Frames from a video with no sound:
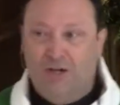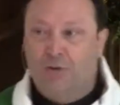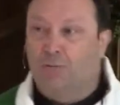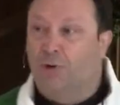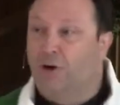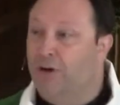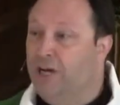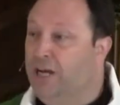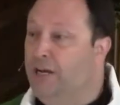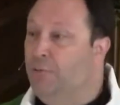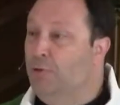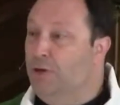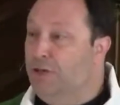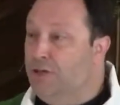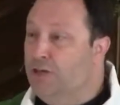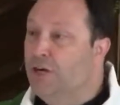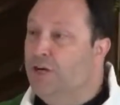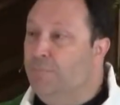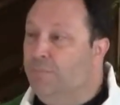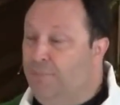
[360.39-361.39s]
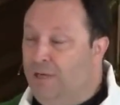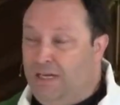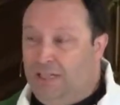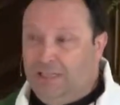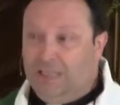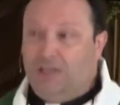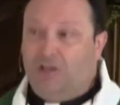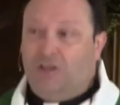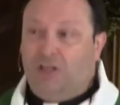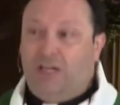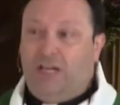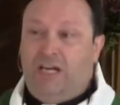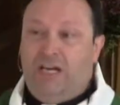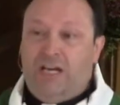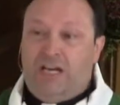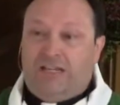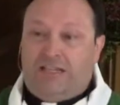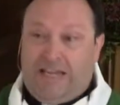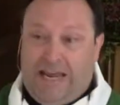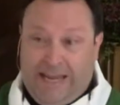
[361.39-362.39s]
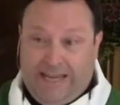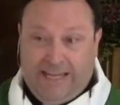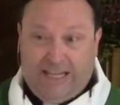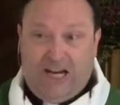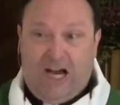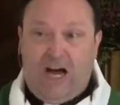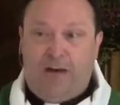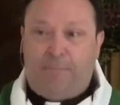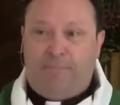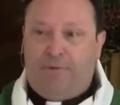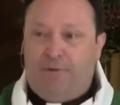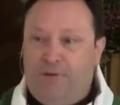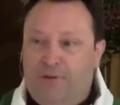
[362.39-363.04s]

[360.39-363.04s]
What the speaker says: where he would be literally taken up